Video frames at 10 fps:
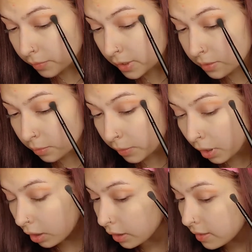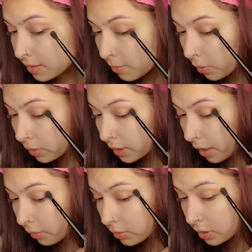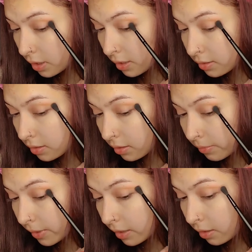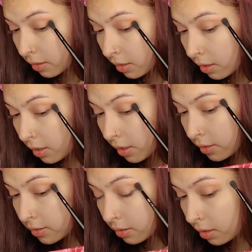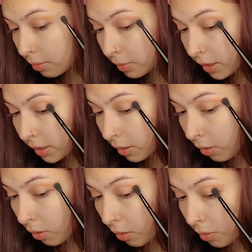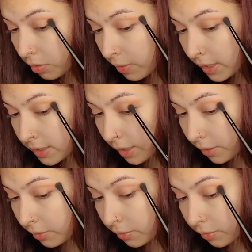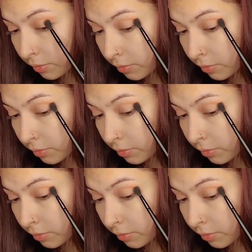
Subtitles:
This one we are going to smoke down just a little bit, still not blending it all the way down.